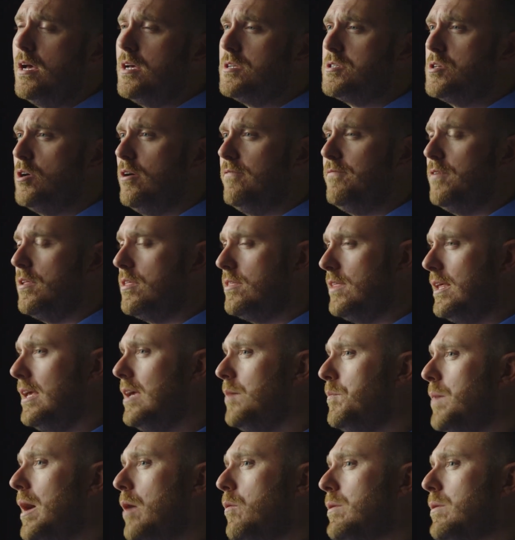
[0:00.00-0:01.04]
So if you think
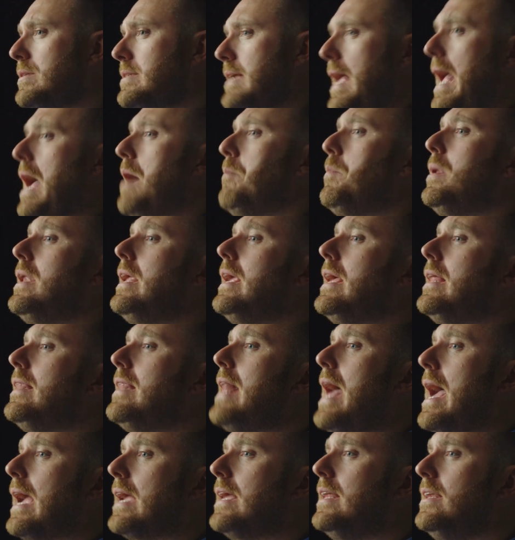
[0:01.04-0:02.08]
about what's happening in
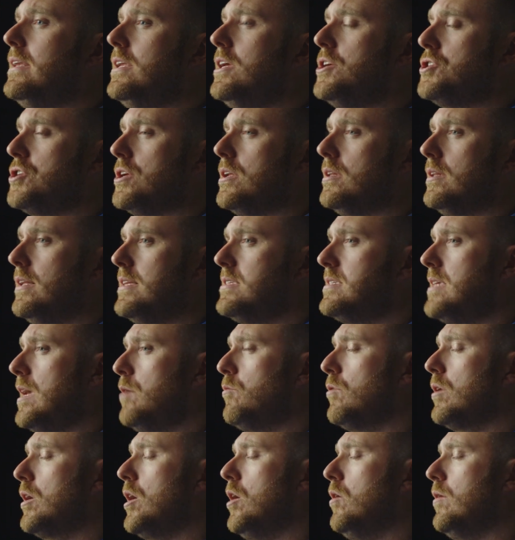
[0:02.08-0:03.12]
that condition, let's say
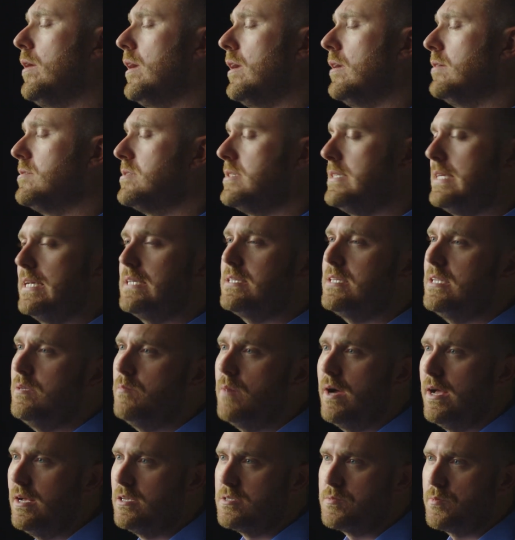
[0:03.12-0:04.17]
we're going 60
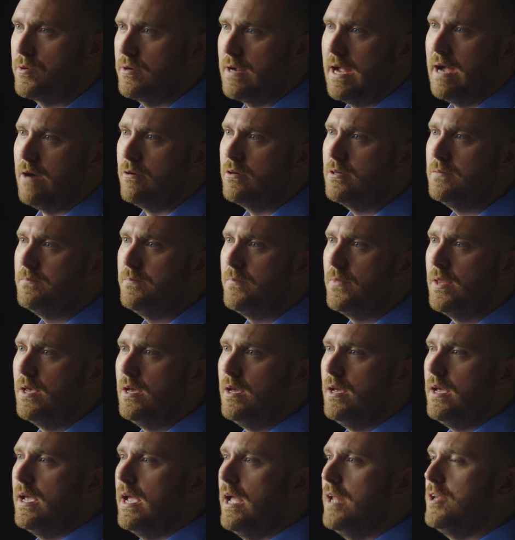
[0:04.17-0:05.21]
miles per hour
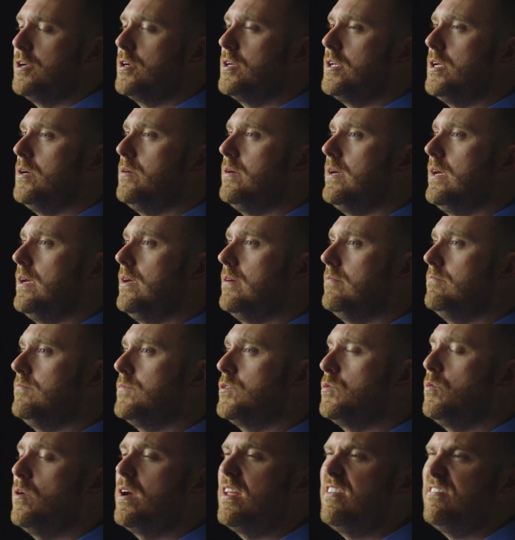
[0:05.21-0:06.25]
and you're doing
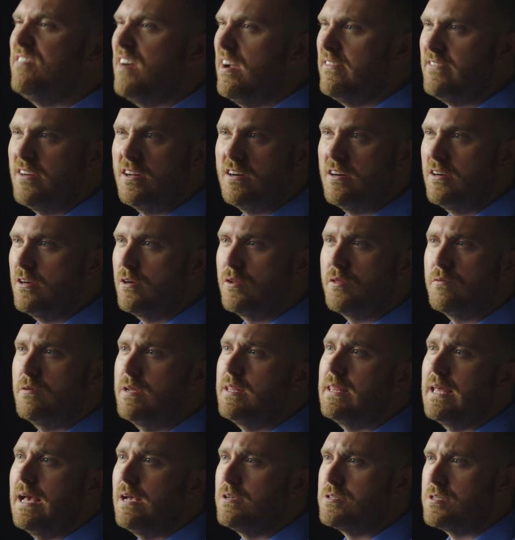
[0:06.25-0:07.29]
2,500 or
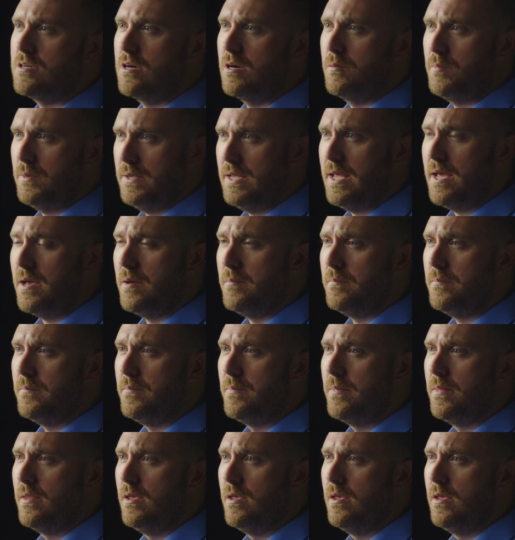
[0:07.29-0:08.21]
3,000 RPM.